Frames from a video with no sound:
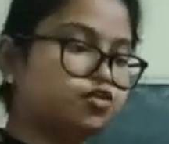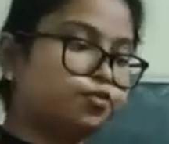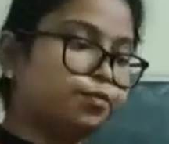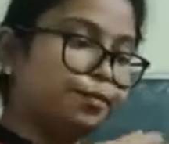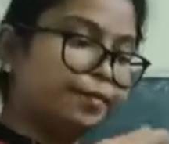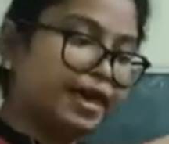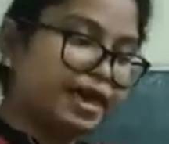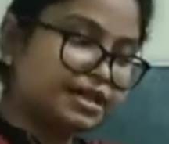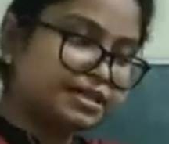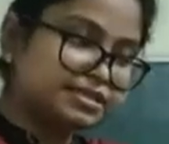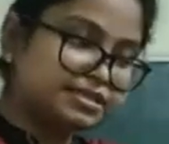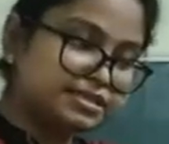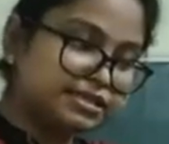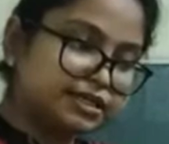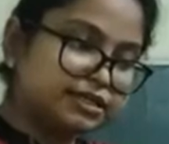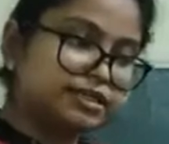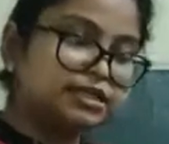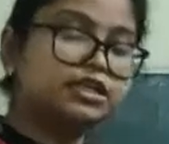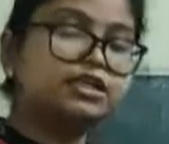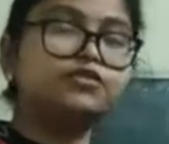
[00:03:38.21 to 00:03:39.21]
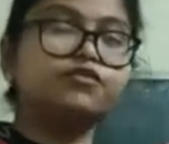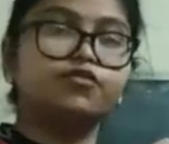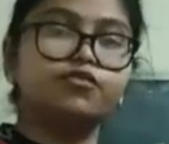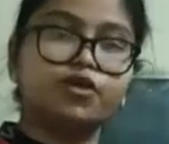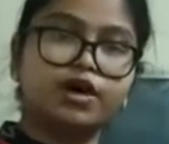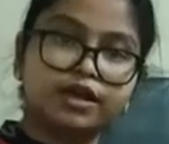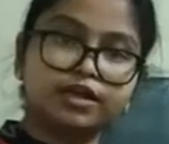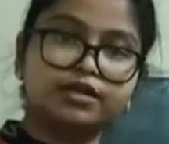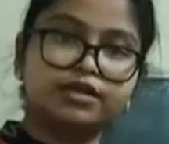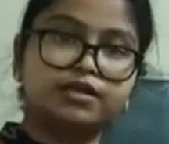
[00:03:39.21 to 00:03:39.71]
To make certain
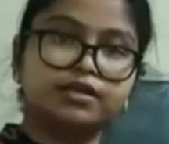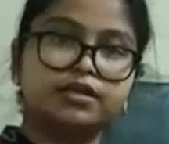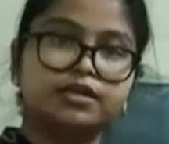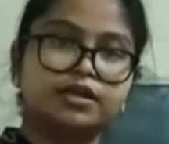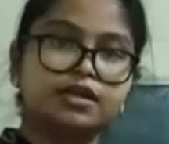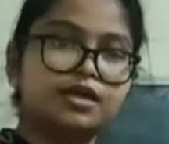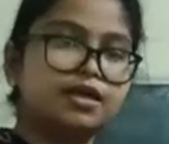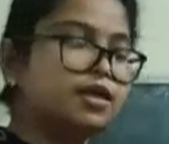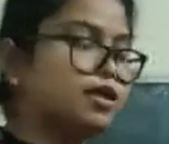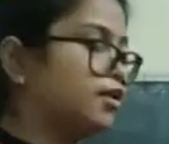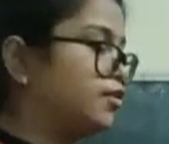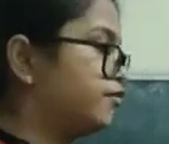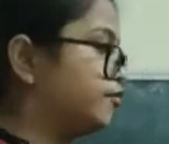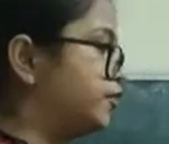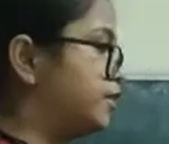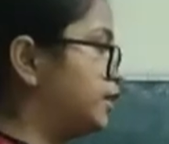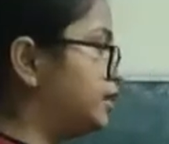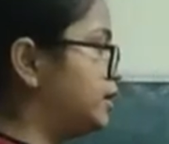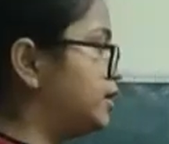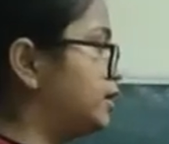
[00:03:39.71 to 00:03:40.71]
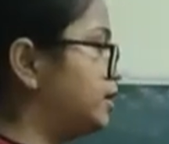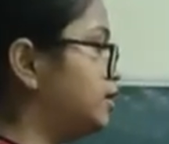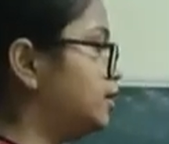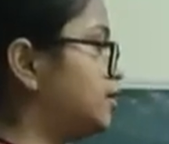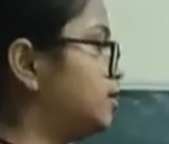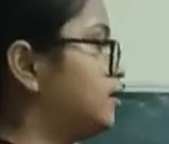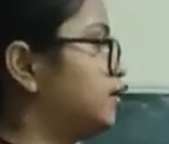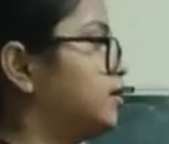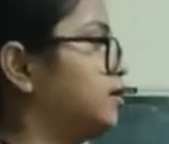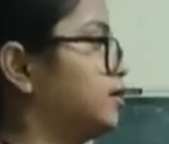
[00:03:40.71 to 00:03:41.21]
work, we
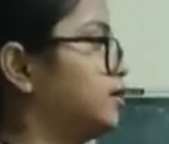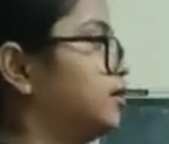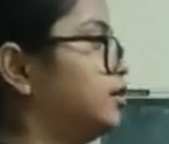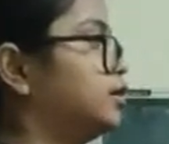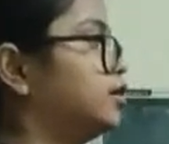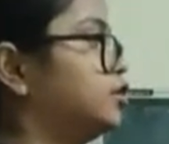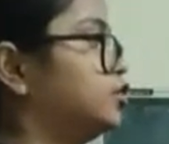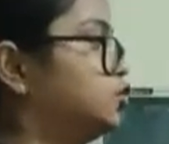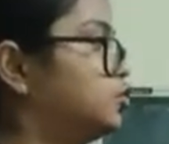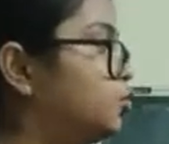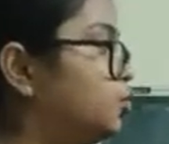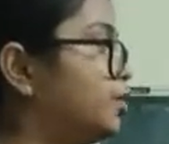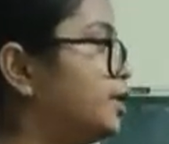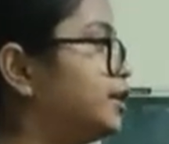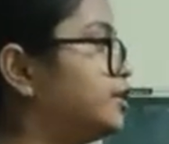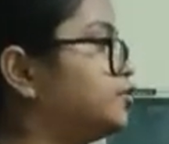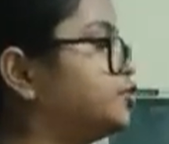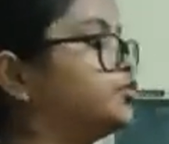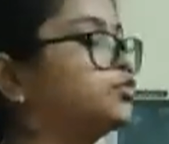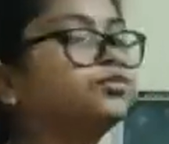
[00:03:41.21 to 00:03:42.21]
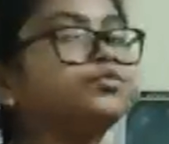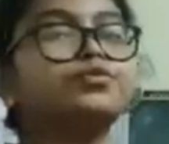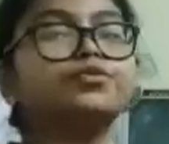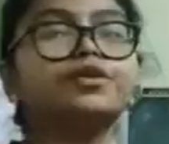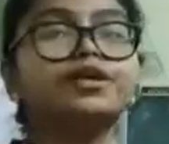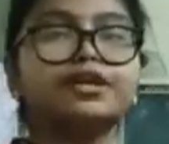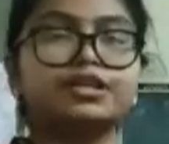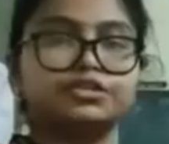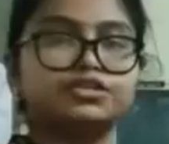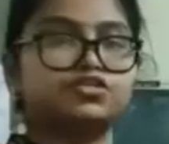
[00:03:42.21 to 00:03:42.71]
do it
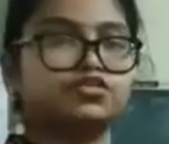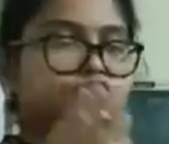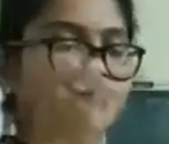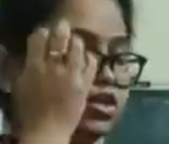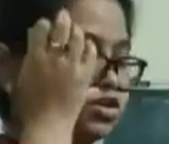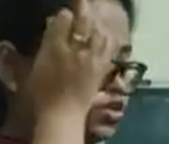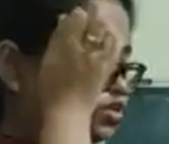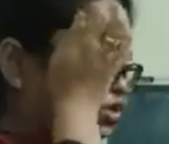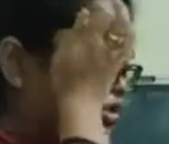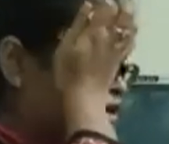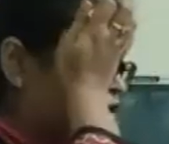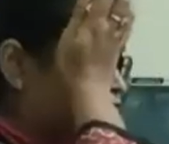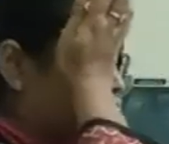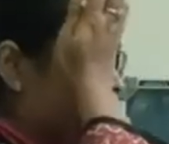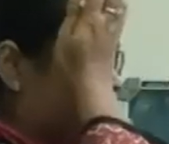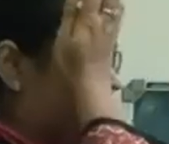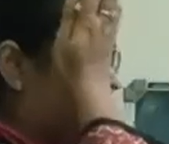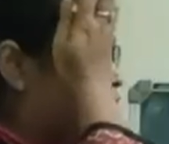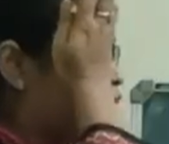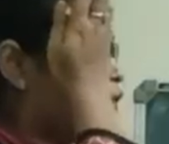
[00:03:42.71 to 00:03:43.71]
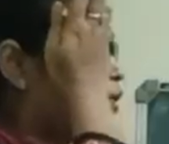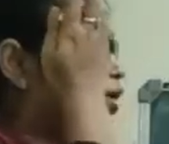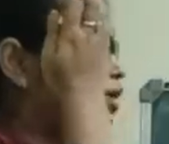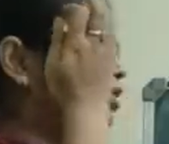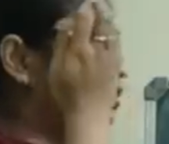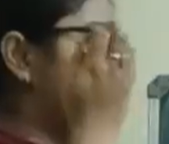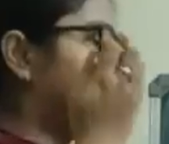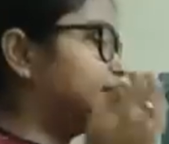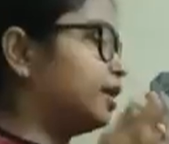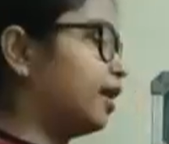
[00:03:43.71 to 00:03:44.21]
through instruction.
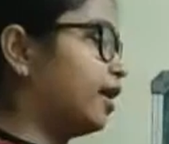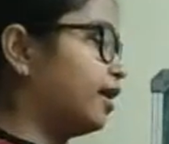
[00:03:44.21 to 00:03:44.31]
Now